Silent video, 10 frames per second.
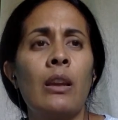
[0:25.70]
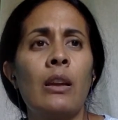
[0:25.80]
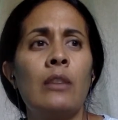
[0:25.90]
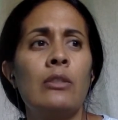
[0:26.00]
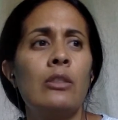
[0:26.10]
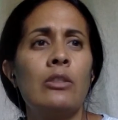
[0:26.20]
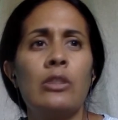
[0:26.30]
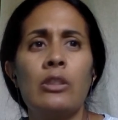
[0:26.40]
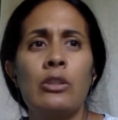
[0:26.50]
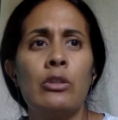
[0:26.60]
and
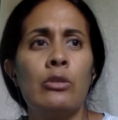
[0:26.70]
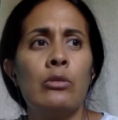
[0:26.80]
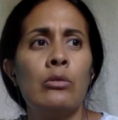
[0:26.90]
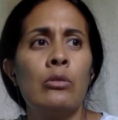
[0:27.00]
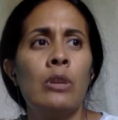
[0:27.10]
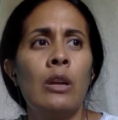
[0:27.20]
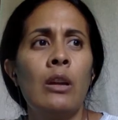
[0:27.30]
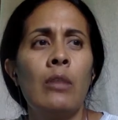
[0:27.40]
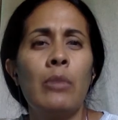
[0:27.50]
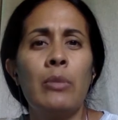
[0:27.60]
just to
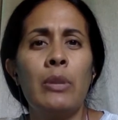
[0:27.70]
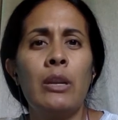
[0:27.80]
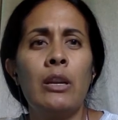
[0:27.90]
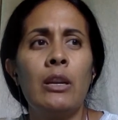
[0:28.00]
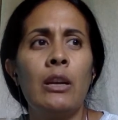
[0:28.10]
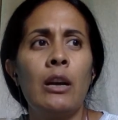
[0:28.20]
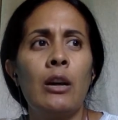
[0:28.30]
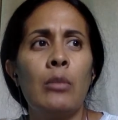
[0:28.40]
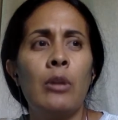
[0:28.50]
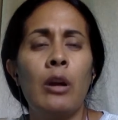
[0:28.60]
maybe
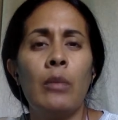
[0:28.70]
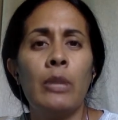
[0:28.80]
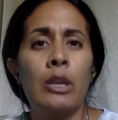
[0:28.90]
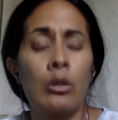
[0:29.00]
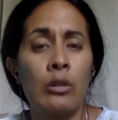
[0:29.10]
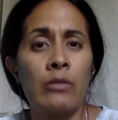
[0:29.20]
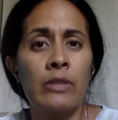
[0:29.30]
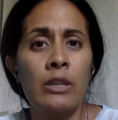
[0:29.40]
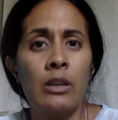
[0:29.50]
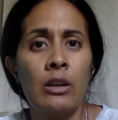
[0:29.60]
help calm the
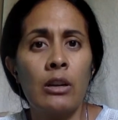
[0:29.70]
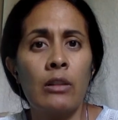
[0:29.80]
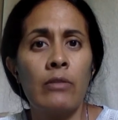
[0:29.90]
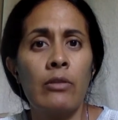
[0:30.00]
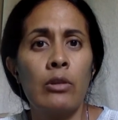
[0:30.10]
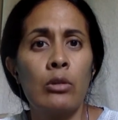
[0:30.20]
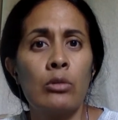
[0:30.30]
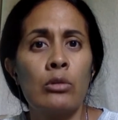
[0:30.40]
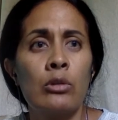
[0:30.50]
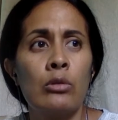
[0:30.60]
nerves of
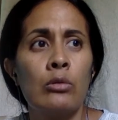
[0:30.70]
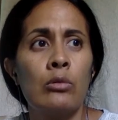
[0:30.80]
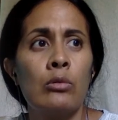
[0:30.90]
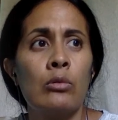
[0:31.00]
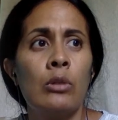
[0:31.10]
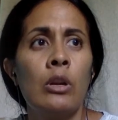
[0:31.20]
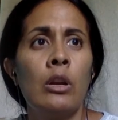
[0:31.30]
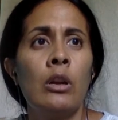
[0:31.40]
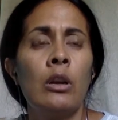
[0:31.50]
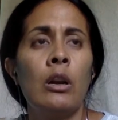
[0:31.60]
those who
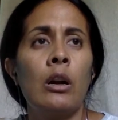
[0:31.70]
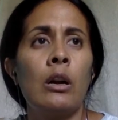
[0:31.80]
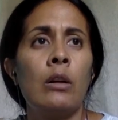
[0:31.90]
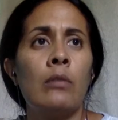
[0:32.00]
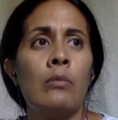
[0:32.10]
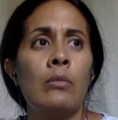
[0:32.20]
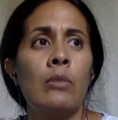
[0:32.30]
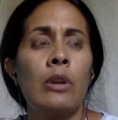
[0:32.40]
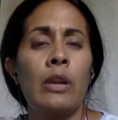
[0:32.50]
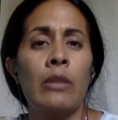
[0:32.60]

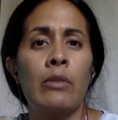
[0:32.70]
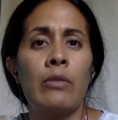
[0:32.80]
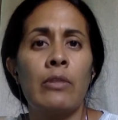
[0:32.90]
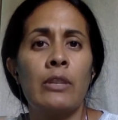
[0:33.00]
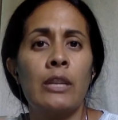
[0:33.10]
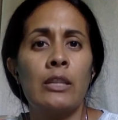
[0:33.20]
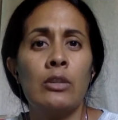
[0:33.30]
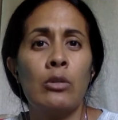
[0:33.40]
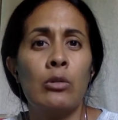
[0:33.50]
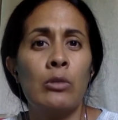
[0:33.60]
are getting ready for the test and
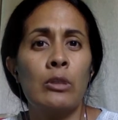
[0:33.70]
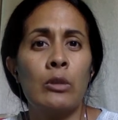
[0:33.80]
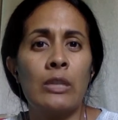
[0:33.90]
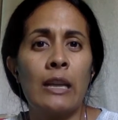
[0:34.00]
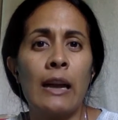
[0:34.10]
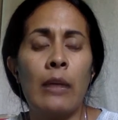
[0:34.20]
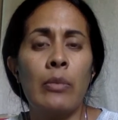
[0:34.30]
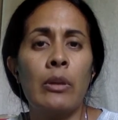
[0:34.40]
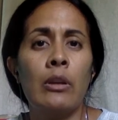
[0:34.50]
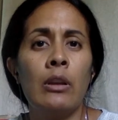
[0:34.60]
don't know what's going to
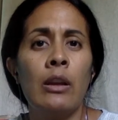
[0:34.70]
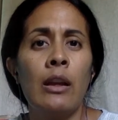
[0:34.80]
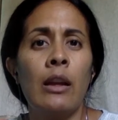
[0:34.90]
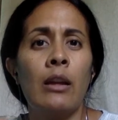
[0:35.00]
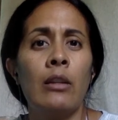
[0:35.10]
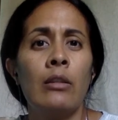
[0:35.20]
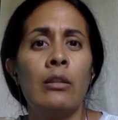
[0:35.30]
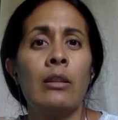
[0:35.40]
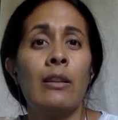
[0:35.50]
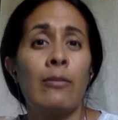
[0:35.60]
happen, and
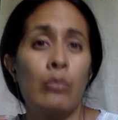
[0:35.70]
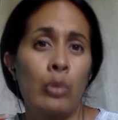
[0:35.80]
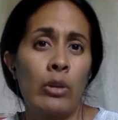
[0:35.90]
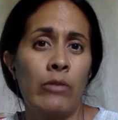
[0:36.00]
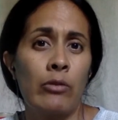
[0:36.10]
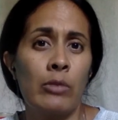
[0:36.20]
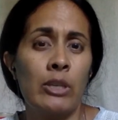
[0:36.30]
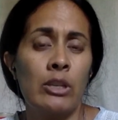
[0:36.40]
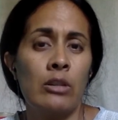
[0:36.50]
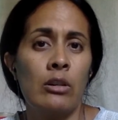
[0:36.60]
give more
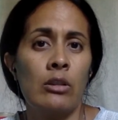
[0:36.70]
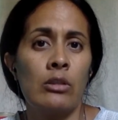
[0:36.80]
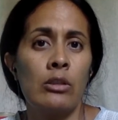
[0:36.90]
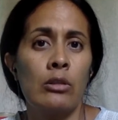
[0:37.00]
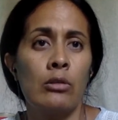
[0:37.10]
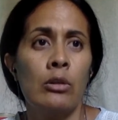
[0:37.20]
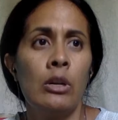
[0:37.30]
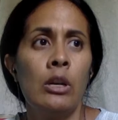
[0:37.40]
information also